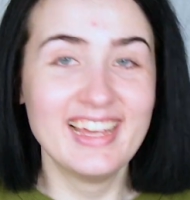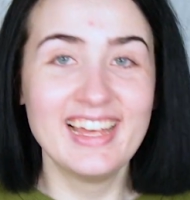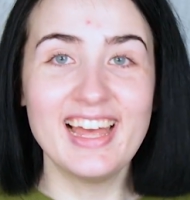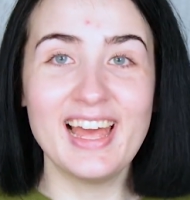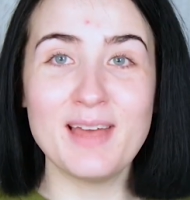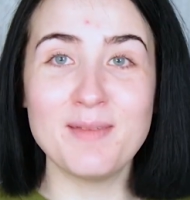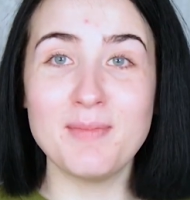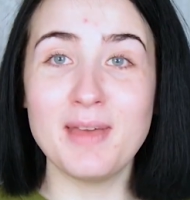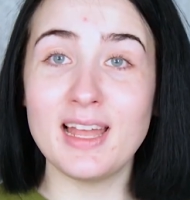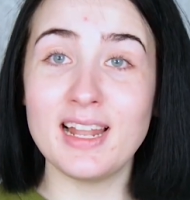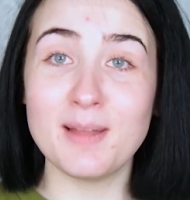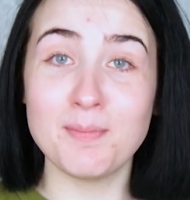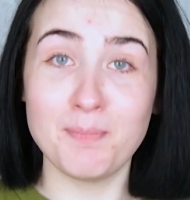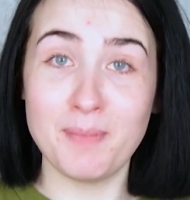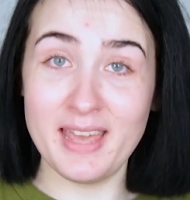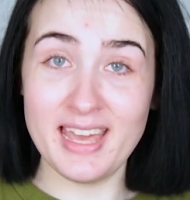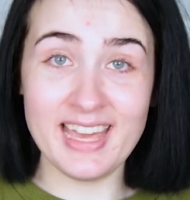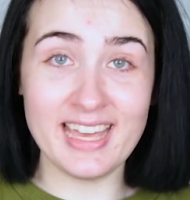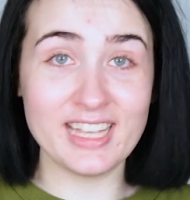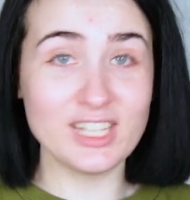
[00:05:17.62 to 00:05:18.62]
It made it
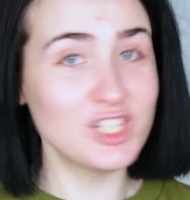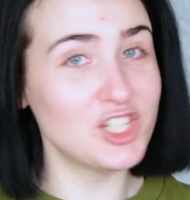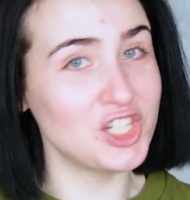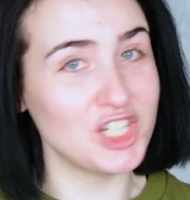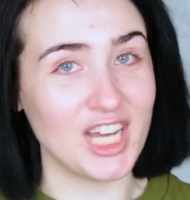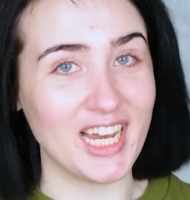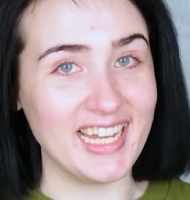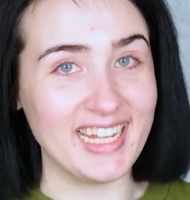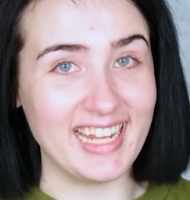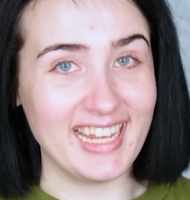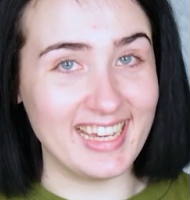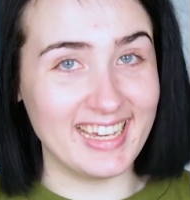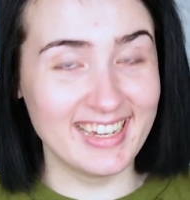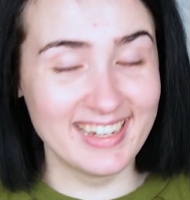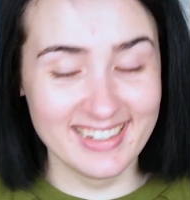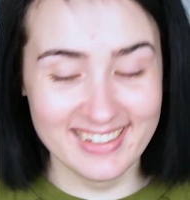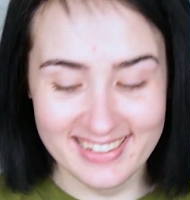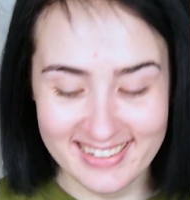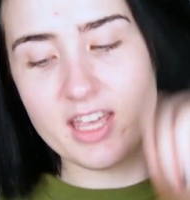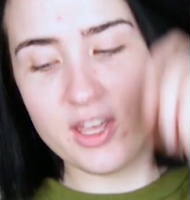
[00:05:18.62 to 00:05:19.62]
pink and shiny.
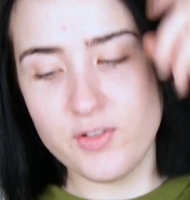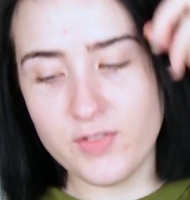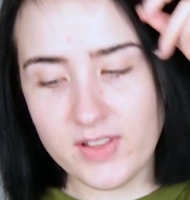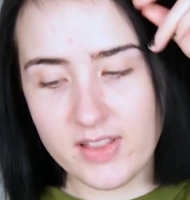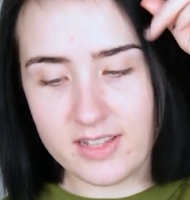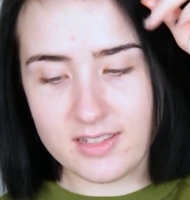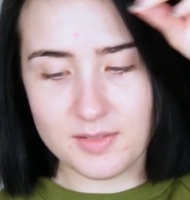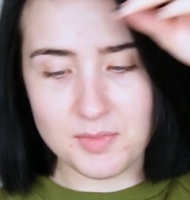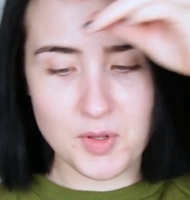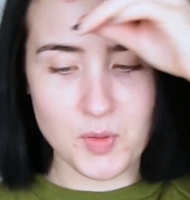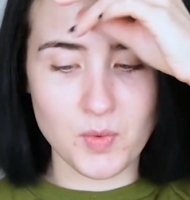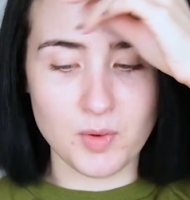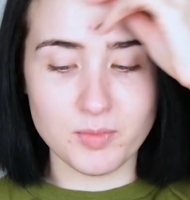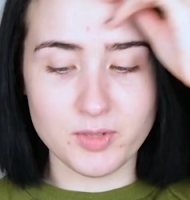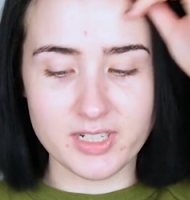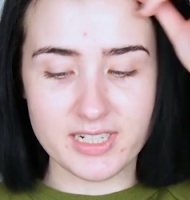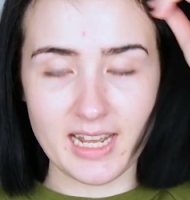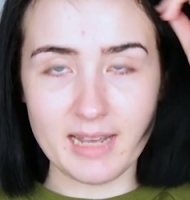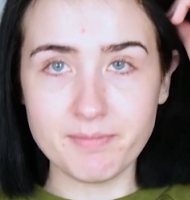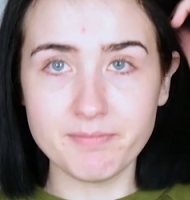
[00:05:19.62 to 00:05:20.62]
Can you read that to me one
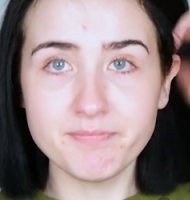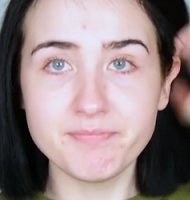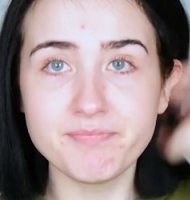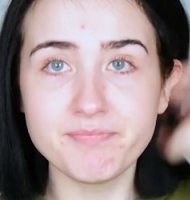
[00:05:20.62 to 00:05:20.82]
more time?